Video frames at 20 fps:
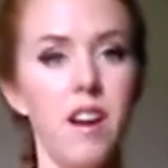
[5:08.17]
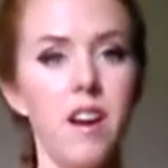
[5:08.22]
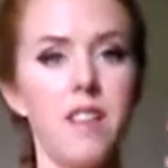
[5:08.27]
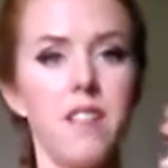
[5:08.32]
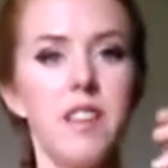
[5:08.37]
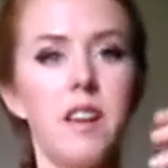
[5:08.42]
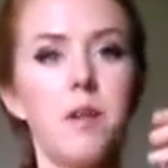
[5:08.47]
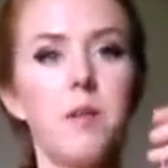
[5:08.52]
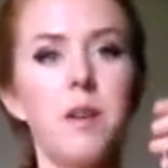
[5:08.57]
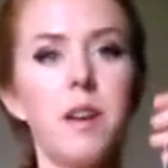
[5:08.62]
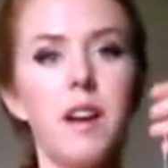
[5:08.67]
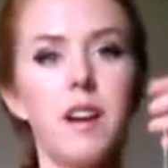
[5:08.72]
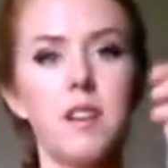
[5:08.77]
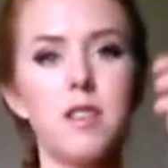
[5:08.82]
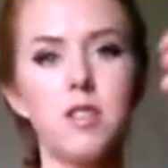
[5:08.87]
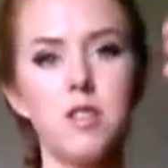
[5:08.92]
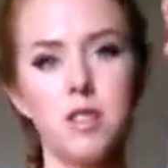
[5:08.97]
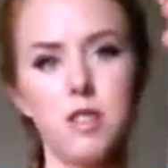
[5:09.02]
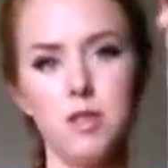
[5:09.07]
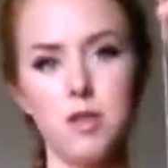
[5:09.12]
and they would
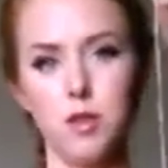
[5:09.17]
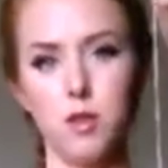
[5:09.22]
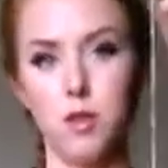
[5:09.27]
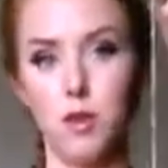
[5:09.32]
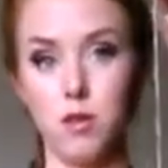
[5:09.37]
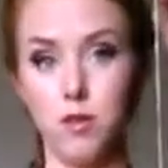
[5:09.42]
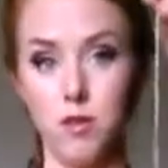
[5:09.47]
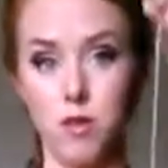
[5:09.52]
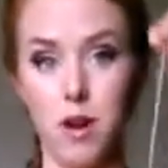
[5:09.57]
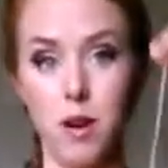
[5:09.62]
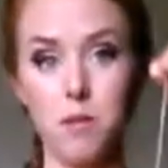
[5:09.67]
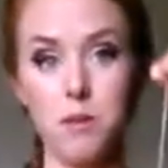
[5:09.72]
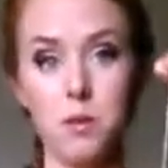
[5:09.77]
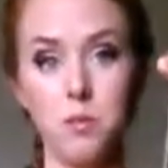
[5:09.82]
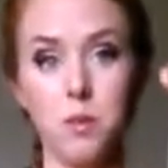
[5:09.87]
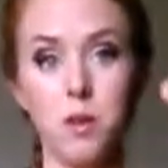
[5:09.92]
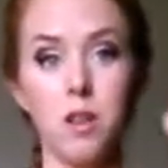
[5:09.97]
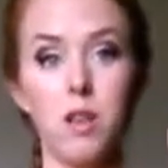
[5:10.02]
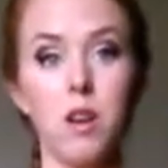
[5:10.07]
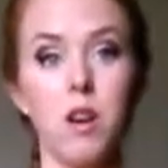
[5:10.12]
actually do their drop
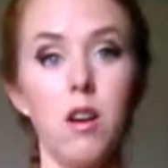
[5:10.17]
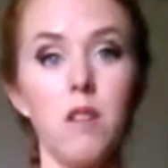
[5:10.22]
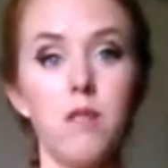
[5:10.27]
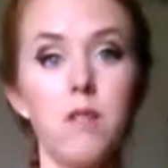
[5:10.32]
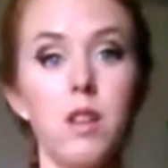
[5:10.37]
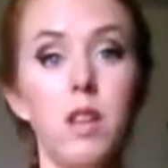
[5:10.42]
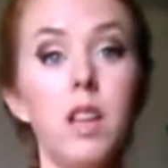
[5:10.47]
spinning off